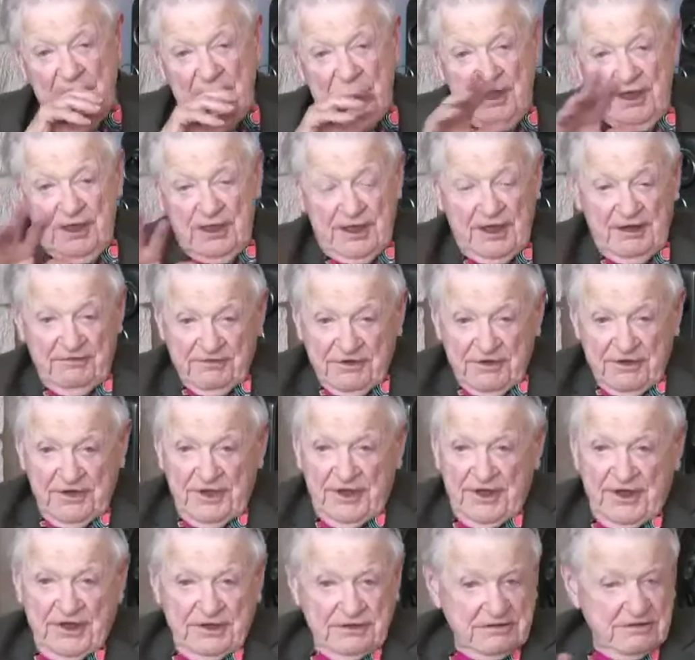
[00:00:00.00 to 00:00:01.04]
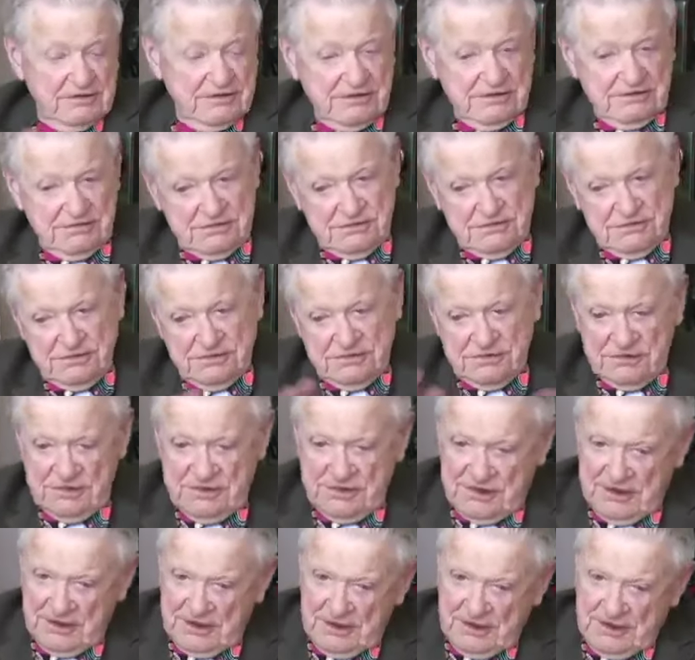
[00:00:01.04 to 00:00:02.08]
And after that,
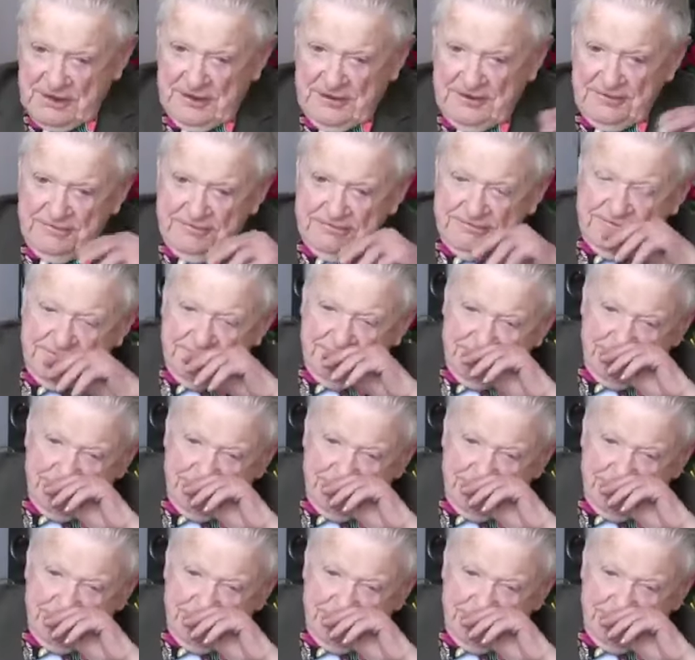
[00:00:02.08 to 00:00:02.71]
um,